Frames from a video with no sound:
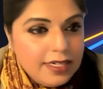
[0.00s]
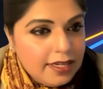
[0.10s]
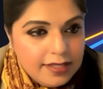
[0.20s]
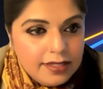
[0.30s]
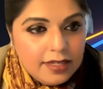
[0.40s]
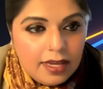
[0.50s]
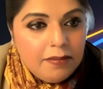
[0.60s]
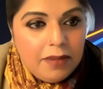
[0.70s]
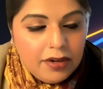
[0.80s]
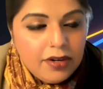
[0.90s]
really doesn't
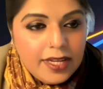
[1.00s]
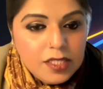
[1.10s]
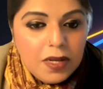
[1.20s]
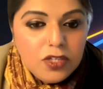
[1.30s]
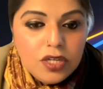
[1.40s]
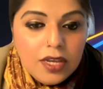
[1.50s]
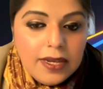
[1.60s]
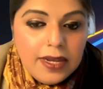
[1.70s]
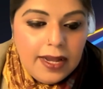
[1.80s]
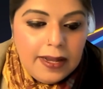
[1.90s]
matter as much,
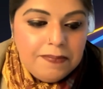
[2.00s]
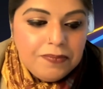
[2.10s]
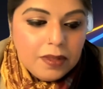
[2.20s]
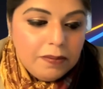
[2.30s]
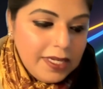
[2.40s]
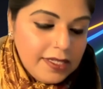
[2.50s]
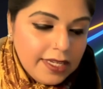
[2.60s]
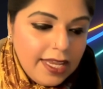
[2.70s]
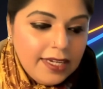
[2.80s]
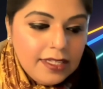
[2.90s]

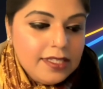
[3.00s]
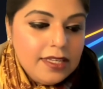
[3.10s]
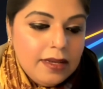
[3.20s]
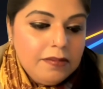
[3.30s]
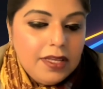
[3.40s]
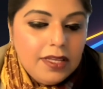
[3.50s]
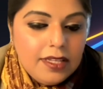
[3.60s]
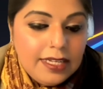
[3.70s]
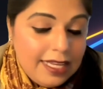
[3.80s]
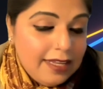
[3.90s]
because again, it
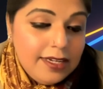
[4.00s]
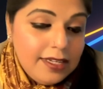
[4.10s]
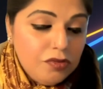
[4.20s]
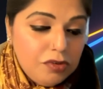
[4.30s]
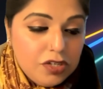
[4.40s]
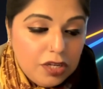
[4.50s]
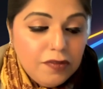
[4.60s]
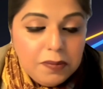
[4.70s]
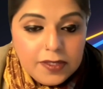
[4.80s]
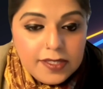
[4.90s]
is a
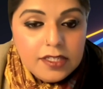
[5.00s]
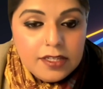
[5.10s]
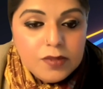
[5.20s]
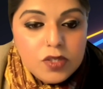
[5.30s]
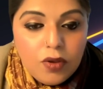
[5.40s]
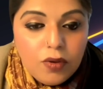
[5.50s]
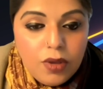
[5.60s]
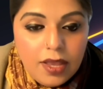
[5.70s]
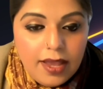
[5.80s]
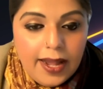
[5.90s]
retrievable system.
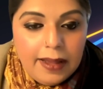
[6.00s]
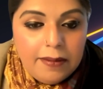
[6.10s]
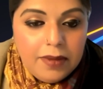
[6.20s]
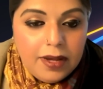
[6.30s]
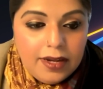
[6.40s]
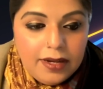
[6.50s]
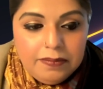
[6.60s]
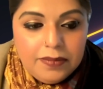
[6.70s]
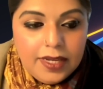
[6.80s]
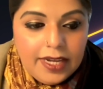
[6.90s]
So
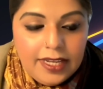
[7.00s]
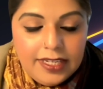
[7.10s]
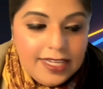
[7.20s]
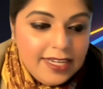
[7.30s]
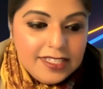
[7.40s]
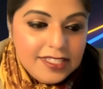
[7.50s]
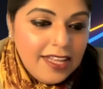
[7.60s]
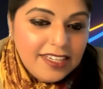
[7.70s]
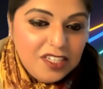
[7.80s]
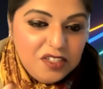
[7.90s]
the idea
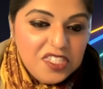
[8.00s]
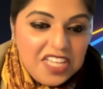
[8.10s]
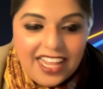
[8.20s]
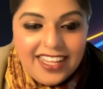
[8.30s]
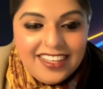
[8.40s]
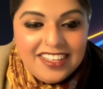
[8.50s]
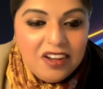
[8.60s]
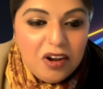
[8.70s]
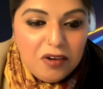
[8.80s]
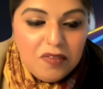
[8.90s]
is not to stack
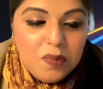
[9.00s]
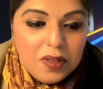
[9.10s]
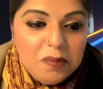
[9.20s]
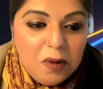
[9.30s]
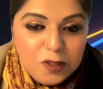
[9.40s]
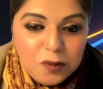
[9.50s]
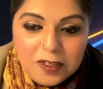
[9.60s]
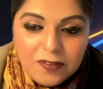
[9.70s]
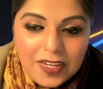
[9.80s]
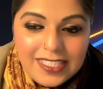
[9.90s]
the RV with
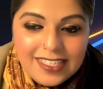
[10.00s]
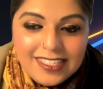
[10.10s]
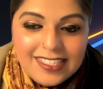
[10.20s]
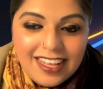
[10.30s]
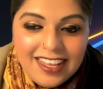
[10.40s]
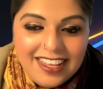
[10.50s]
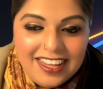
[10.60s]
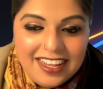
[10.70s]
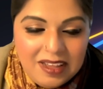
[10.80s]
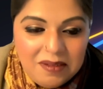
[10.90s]
multiple devices.
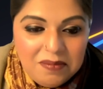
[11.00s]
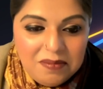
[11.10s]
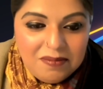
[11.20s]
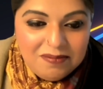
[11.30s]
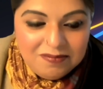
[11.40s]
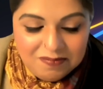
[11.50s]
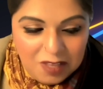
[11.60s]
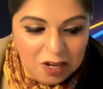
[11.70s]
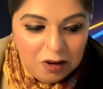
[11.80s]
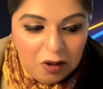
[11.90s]

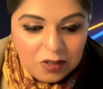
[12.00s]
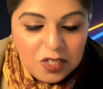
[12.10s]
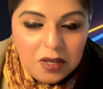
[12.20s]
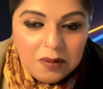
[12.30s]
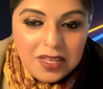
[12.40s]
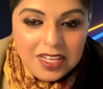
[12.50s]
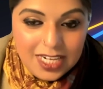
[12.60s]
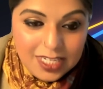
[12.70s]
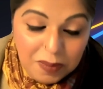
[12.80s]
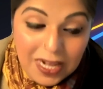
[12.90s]
Long term
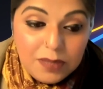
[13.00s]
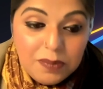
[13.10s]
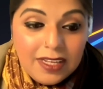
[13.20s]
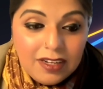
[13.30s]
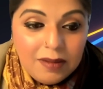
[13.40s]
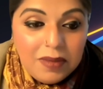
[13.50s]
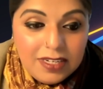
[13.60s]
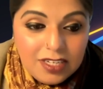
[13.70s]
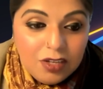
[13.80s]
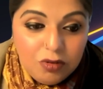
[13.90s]
is possibly going to
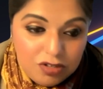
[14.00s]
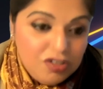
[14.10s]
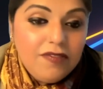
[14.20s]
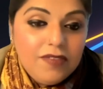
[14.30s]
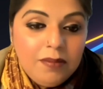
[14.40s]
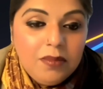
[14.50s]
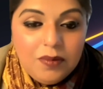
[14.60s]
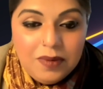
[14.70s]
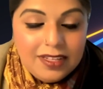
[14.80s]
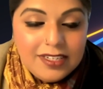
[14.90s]
be to retrieve
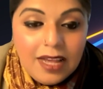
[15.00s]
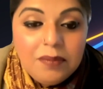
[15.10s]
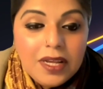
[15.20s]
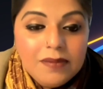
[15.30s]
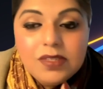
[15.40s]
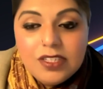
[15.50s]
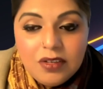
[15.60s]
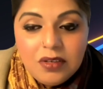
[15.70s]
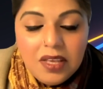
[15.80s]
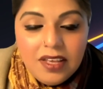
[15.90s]
them when the time comes
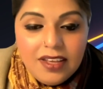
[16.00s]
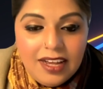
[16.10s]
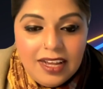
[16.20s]
to